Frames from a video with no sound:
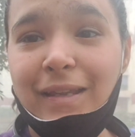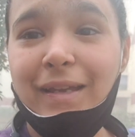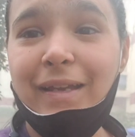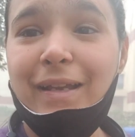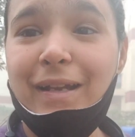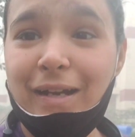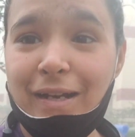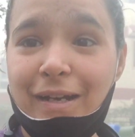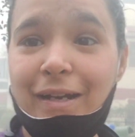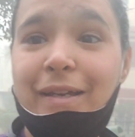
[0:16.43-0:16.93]

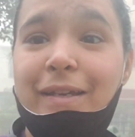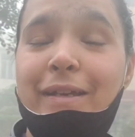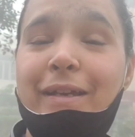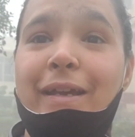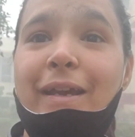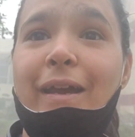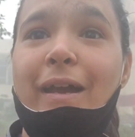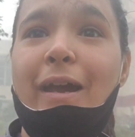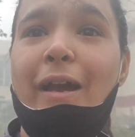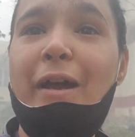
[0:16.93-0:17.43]
Like I
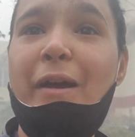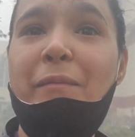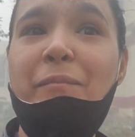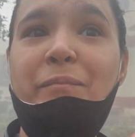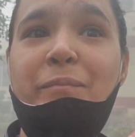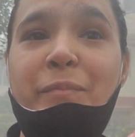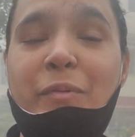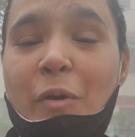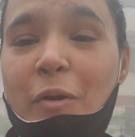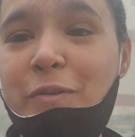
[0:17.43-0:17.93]

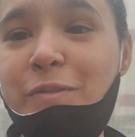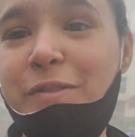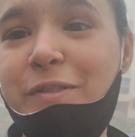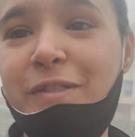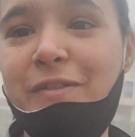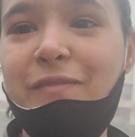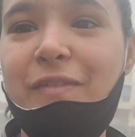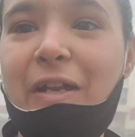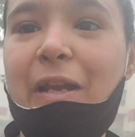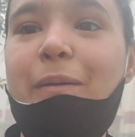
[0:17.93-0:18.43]
am
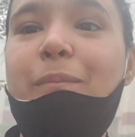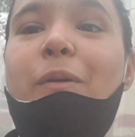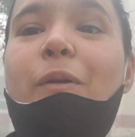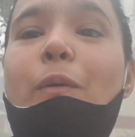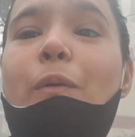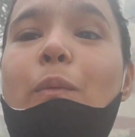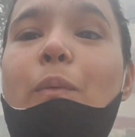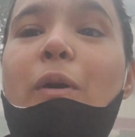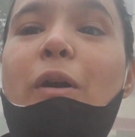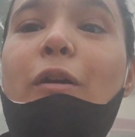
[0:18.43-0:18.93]
positive that I'm
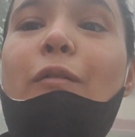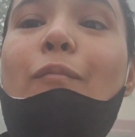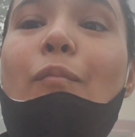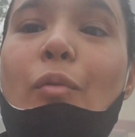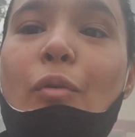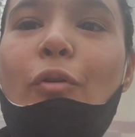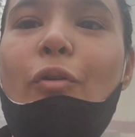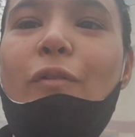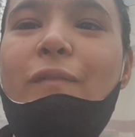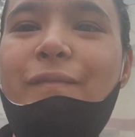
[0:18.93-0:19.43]
gonna work
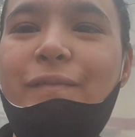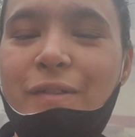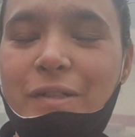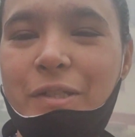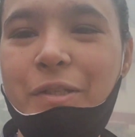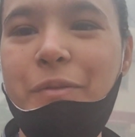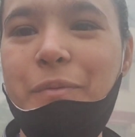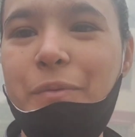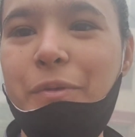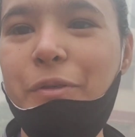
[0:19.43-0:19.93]
more for
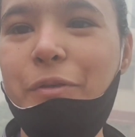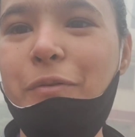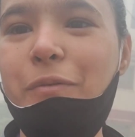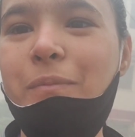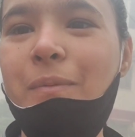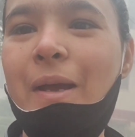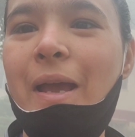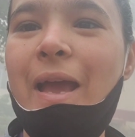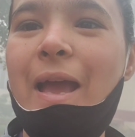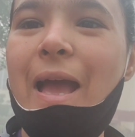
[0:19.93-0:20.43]

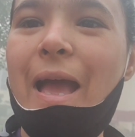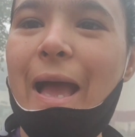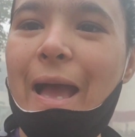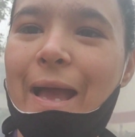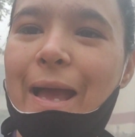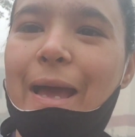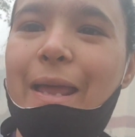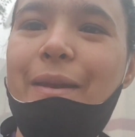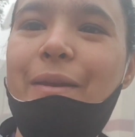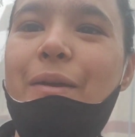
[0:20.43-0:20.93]
YouTube
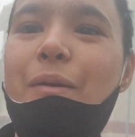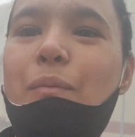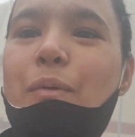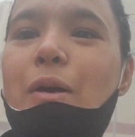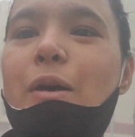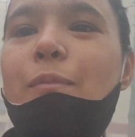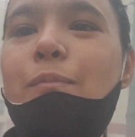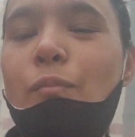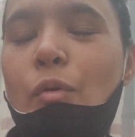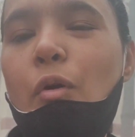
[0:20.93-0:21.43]
and
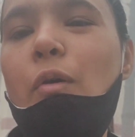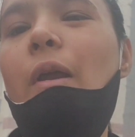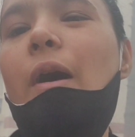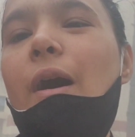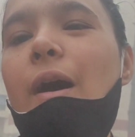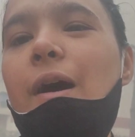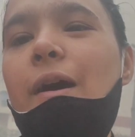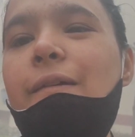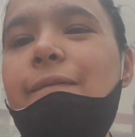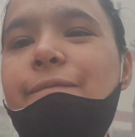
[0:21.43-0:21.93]
work more
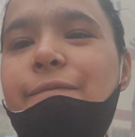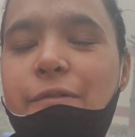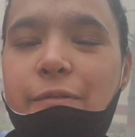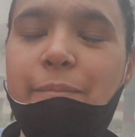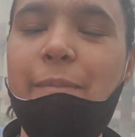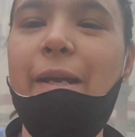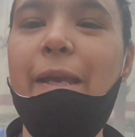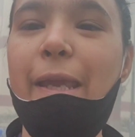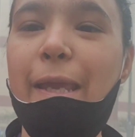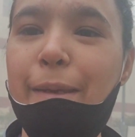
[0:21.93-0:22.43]
hard for
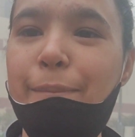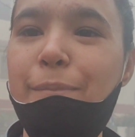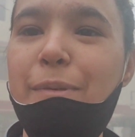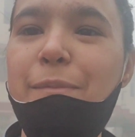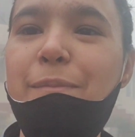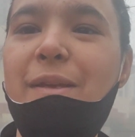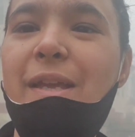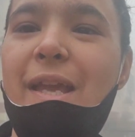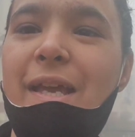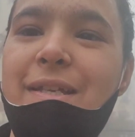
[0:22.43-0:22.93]
my
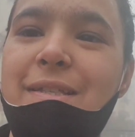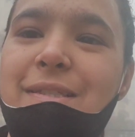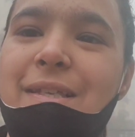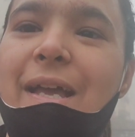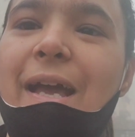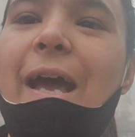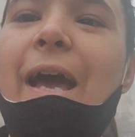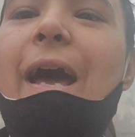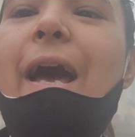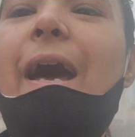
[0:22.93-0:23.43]
MBBS
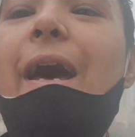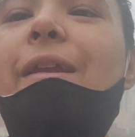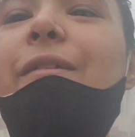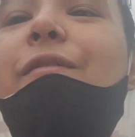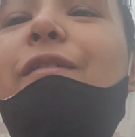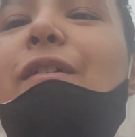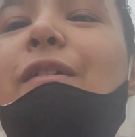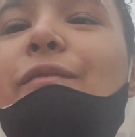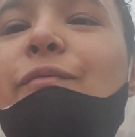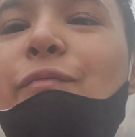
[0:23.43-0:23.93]
and
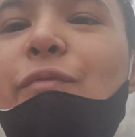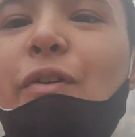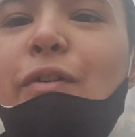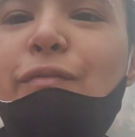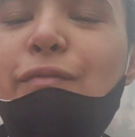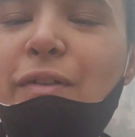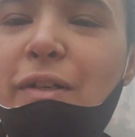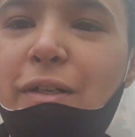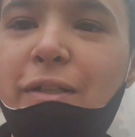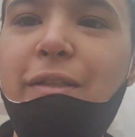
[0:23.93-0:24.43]
for
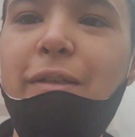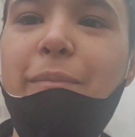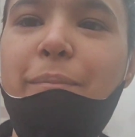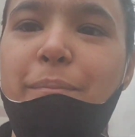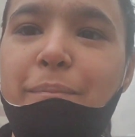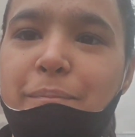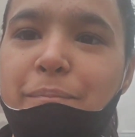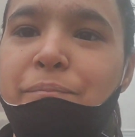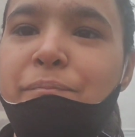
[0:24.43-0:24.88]
further